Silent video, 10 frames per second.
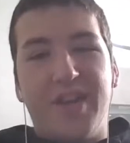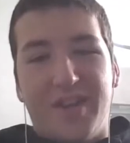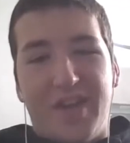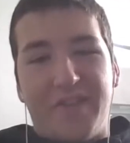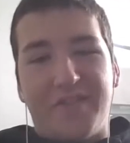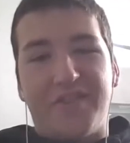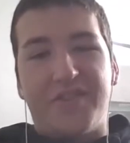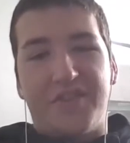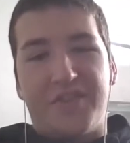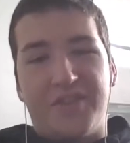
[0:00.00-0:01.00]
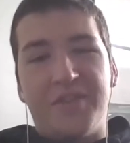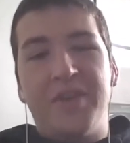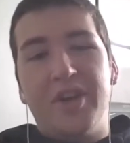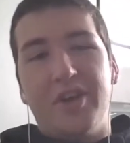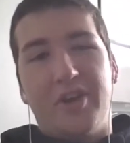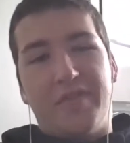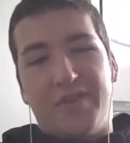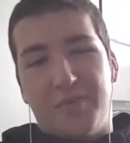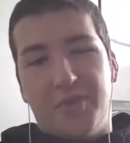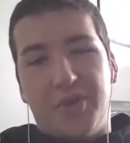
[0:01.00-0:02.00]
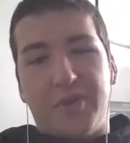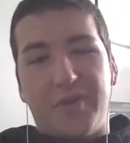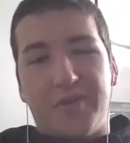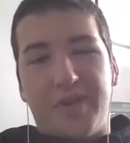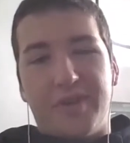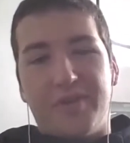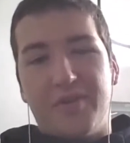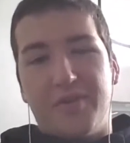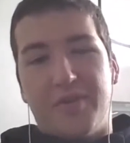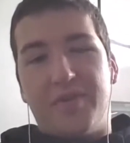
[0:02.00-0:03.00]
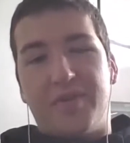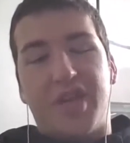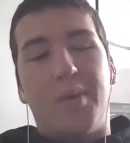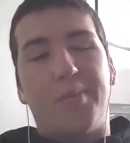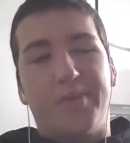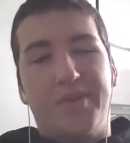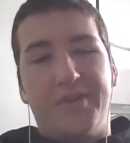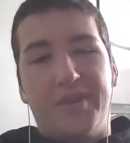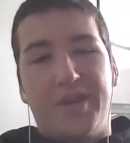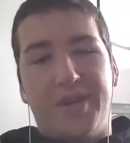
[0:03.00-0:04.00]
than having Stitchell or having D'Amico out there to complement